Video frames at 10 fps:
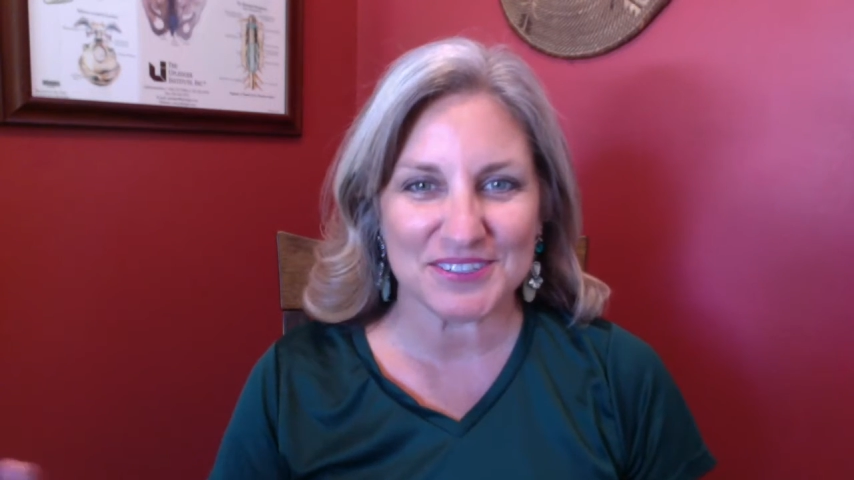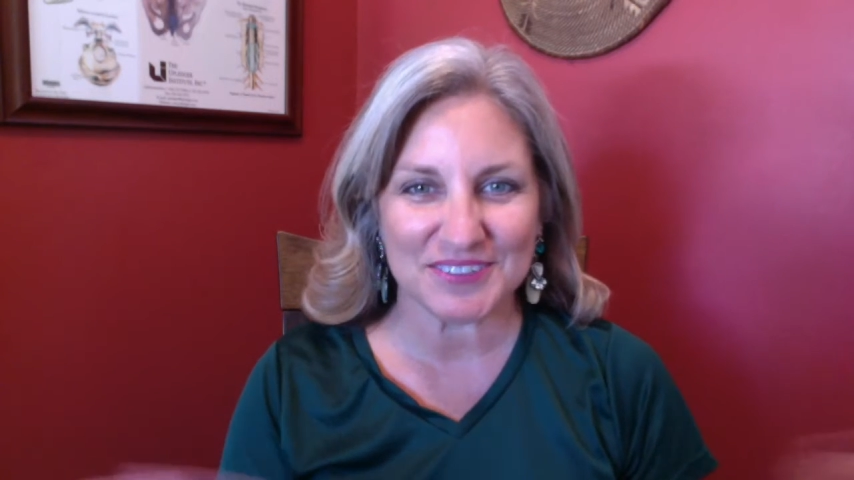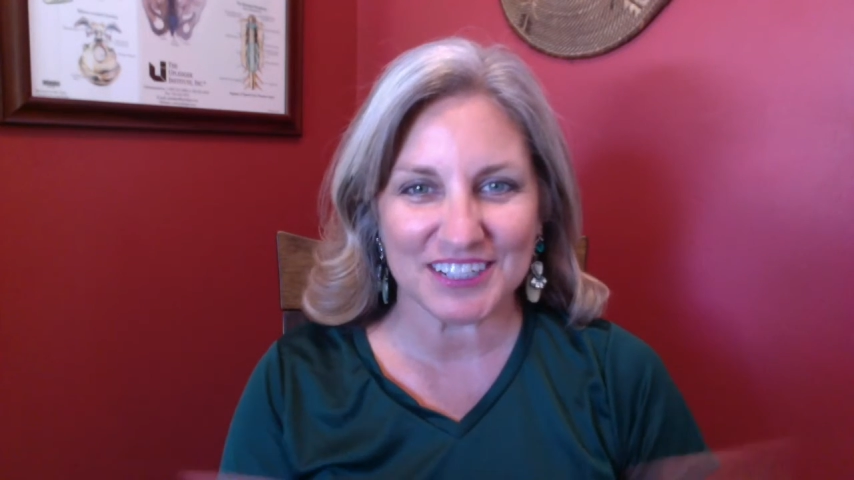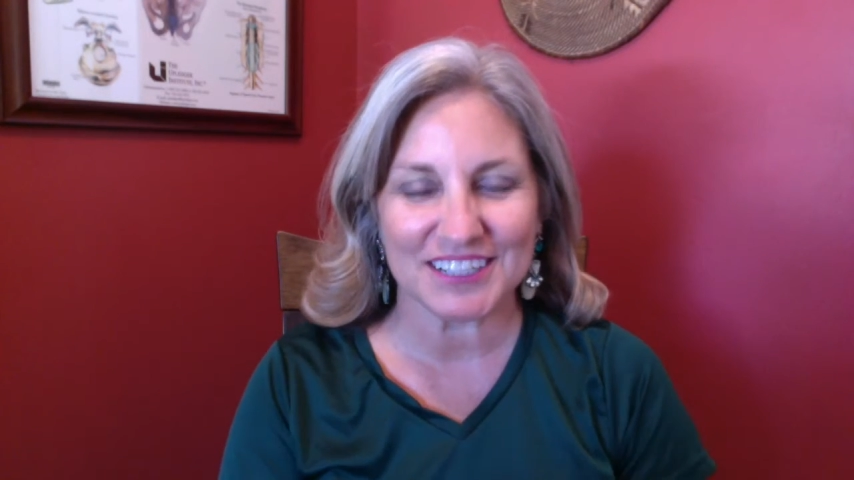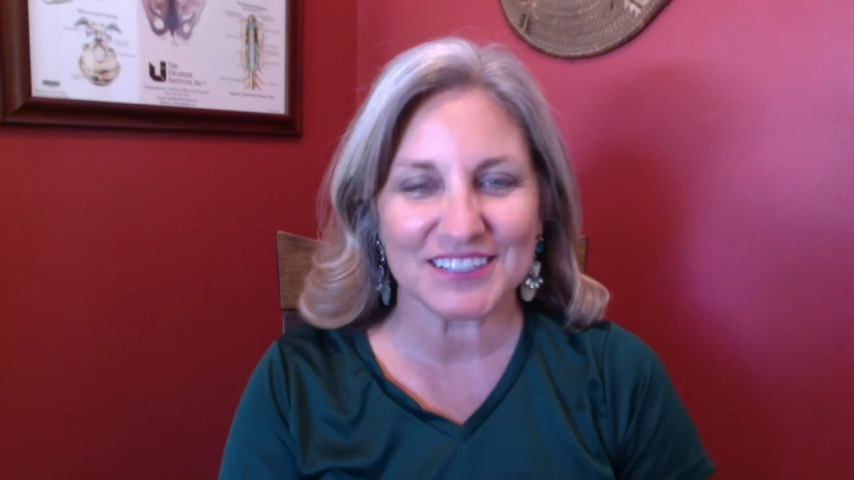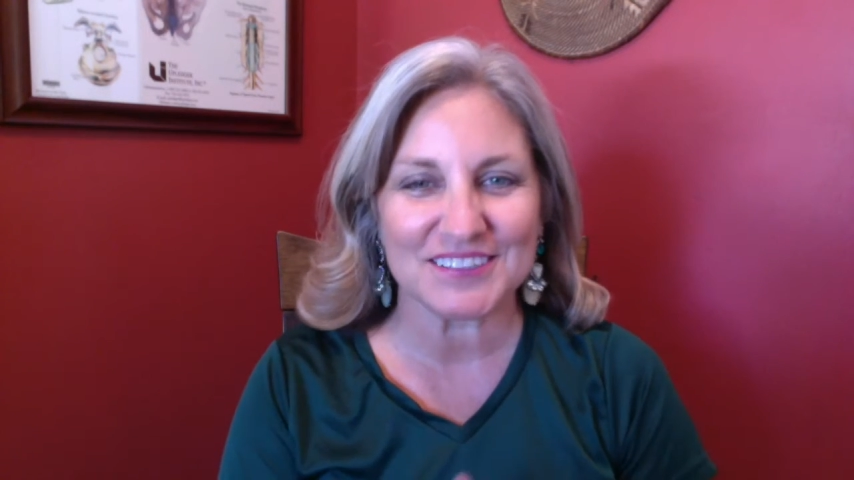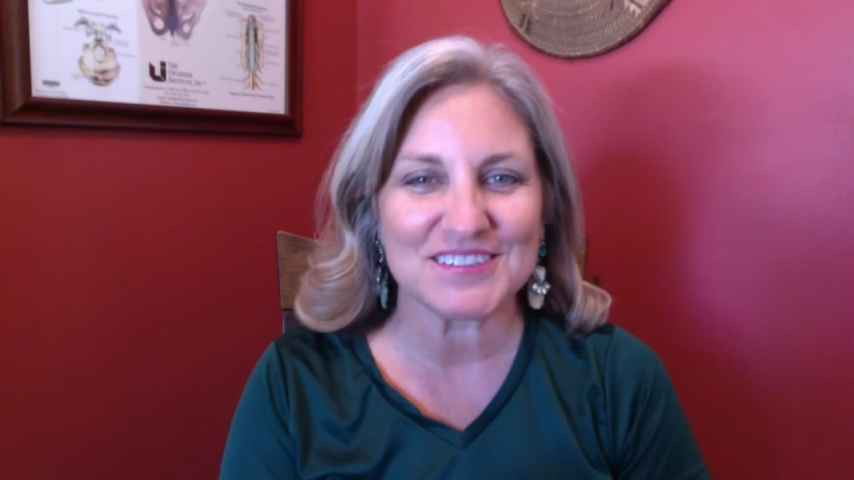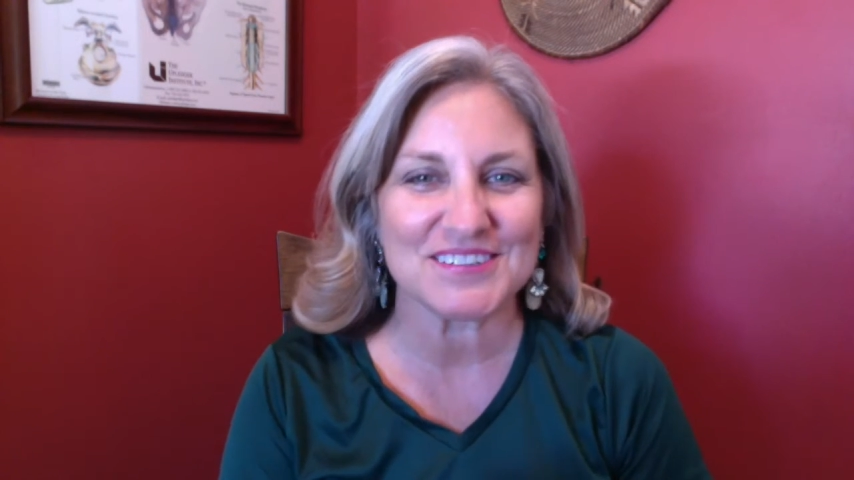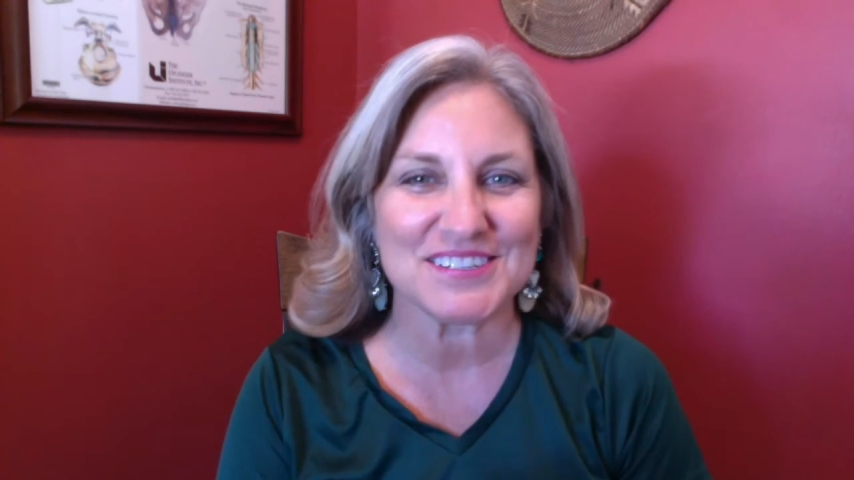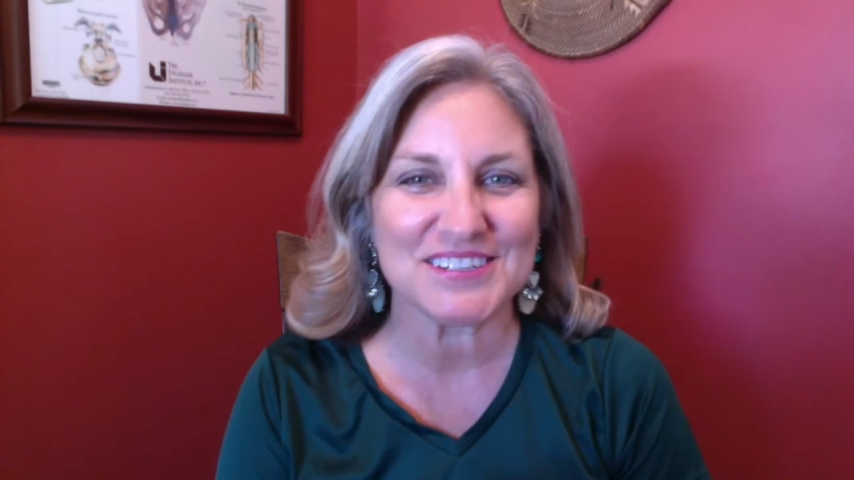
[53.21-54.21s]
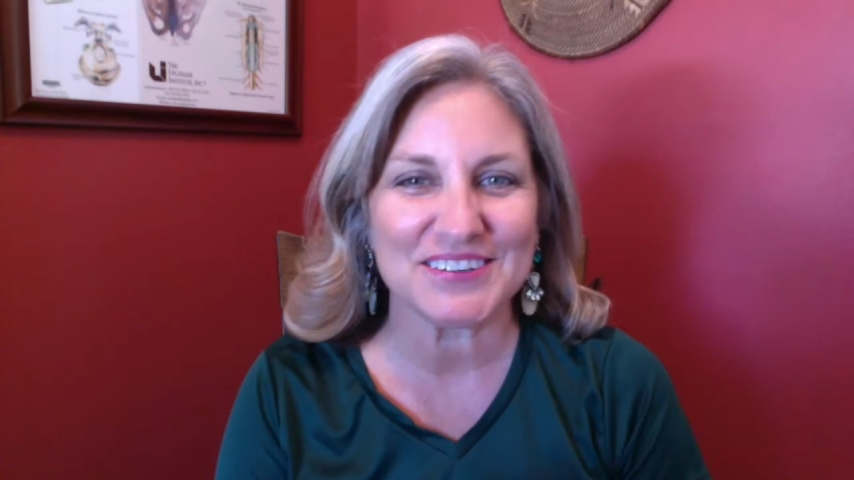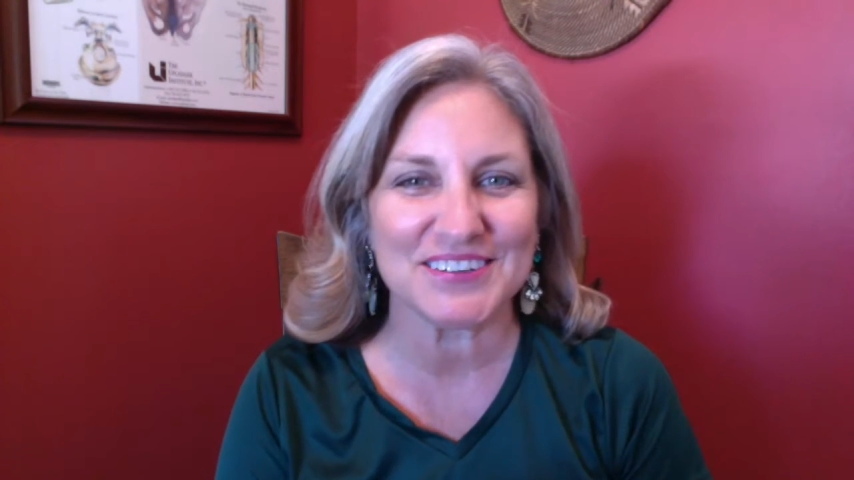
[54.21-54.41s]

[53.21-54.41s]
I'm getting closer. So